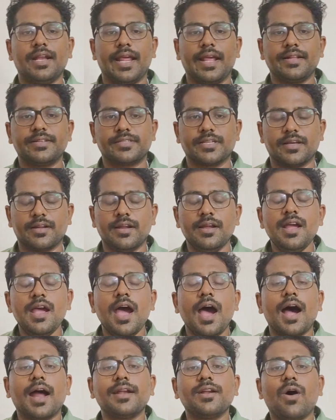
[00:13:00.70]
nature.
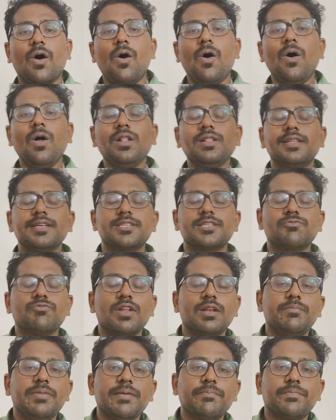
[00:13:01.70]
And all this
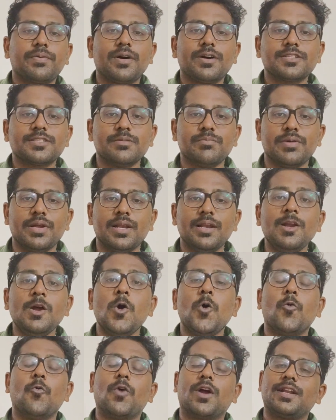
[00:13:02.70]
will be possible
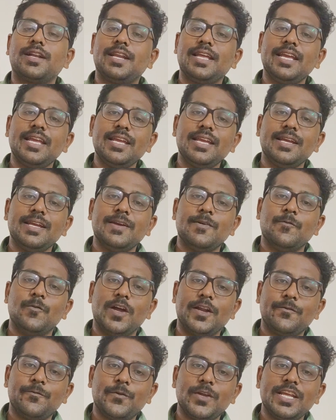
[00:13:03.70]
only
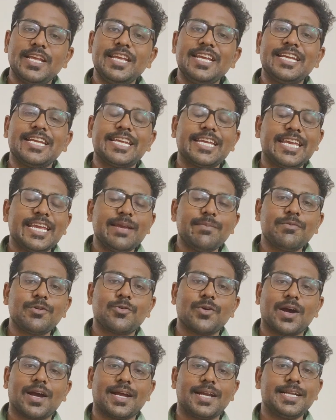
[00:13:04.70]
when we keep
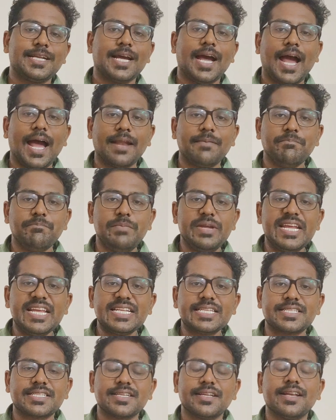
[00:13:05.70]
quiet and be
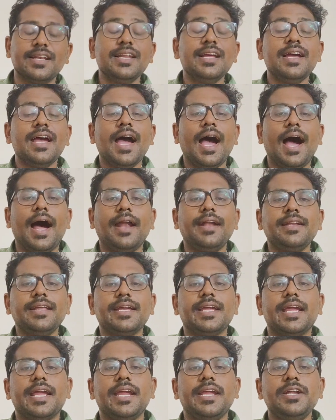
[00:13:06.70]
still and
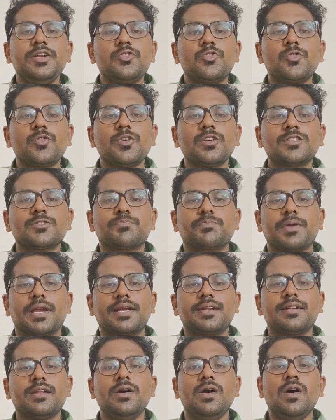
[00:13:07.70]

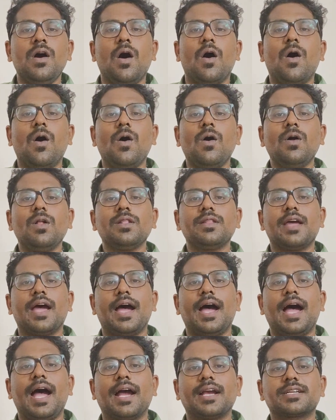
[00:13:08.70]
introspect all the
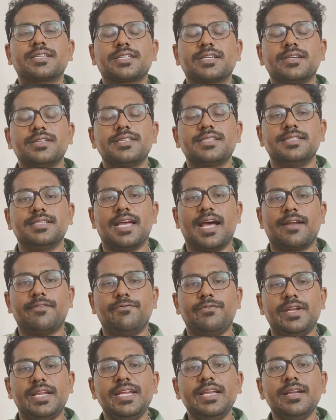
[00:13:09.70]
actions
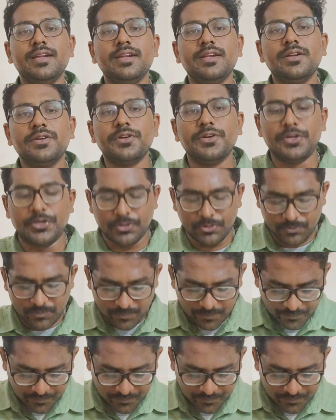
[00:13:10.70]
that we do.